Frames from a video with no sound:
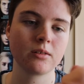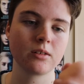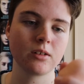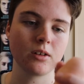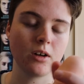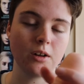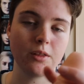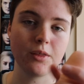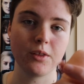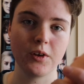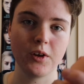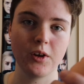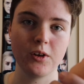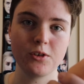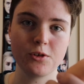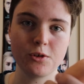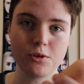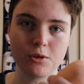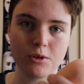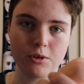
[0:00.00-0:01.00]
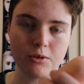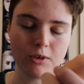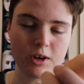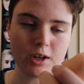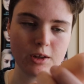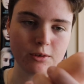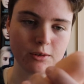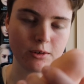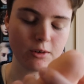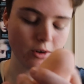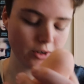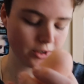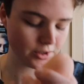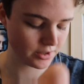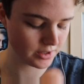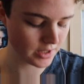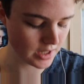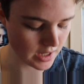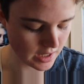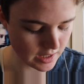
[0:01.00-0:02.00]
got the new urethra
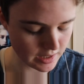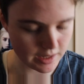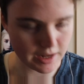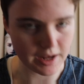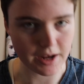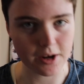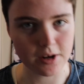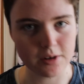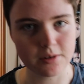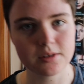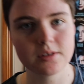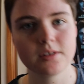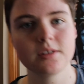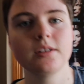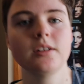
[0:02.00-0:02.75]
on it. Now,